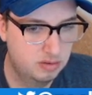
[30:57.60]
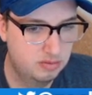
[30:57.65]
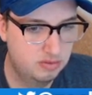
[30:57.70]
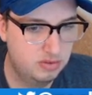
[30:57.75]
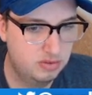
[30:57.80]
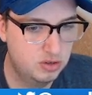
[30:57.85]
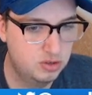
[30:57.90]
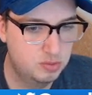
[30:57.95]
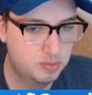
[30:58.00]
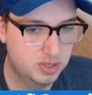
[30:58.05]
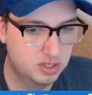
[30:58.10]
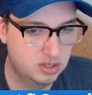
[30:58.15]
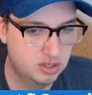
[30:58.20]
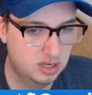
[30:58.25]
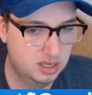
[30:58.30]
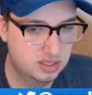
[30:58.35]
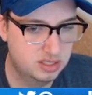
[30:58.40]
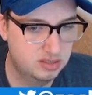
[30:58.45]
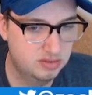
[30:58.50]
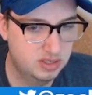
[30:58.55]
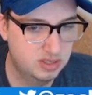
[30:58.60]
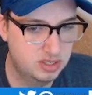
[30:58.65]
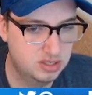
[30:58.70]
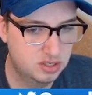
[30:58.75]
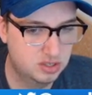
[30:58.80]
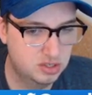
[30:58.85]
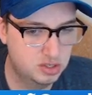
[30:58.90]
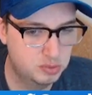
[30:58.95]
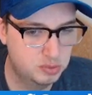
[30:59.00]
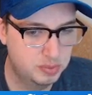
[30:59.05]
Few special activities
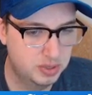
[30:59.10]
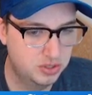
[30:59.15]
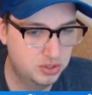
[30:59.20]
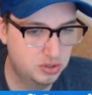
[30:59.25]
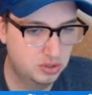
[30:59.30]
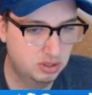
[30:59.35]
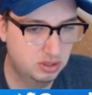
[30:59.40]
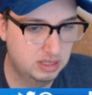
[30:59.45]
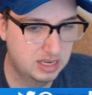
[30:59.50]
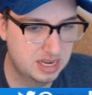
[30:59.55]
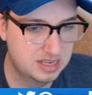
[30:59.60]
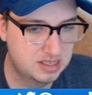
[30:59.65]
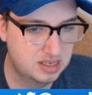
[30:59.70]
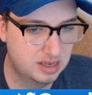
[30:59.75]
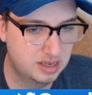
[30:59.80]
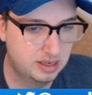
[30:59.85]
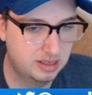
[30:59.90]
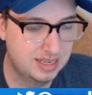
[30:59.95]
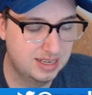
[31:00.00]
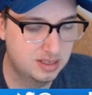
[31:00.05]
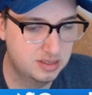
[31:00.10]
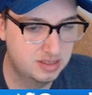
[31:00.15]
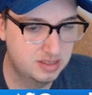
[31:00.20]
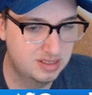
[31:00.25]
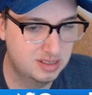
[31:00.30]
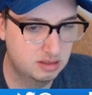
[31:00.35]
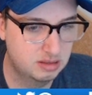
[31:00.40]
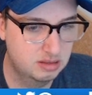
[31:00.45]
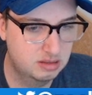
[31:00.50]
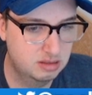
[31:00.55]
such as spells you can cast in an
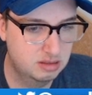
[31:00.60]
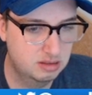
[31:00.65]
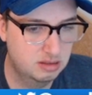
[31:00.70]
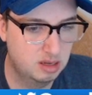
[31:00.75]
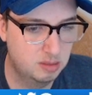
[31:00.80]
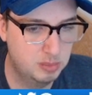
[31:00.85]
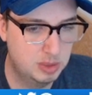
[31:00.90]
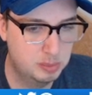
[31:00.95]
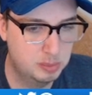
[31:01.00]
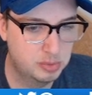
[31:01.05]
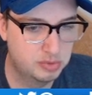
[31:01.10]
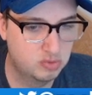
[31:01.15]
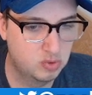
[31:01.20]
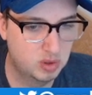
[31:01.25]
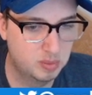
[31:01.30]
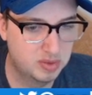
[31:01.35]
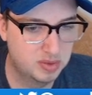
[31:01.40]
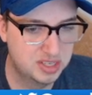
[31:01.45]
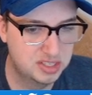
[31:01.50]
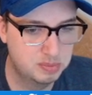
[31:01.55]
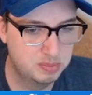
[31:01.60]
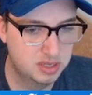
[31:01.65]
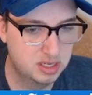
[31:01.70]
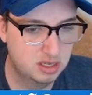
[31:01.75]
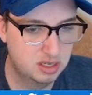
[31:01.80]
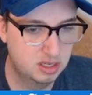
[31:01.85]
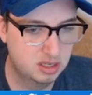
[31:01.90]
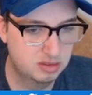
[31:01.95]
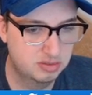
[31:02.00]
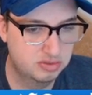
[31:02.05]
instant can be performed by
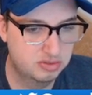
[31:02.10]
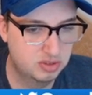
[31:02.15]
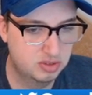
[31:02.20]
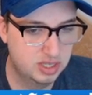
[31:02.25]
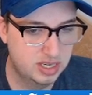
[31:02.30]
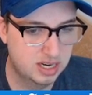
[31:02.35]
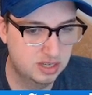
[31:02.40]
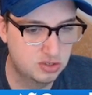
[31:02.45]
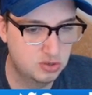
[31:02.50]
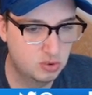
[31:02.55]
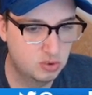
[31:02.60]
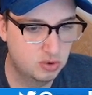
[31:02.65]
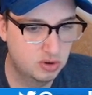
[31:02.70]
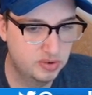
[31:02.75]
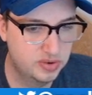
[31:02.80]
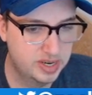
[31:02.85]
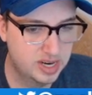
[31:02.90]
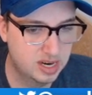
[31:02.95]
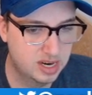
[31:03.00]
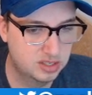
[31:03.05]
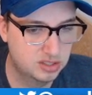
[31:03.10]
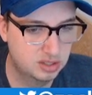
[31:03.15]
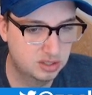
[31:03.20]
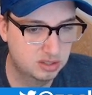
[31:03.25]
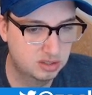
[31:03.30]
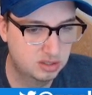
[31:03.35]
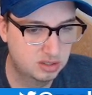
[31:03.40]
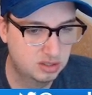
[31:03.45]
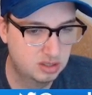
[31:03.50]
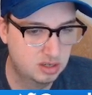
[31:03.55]
spending a free action or a
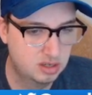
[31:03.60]
reaction.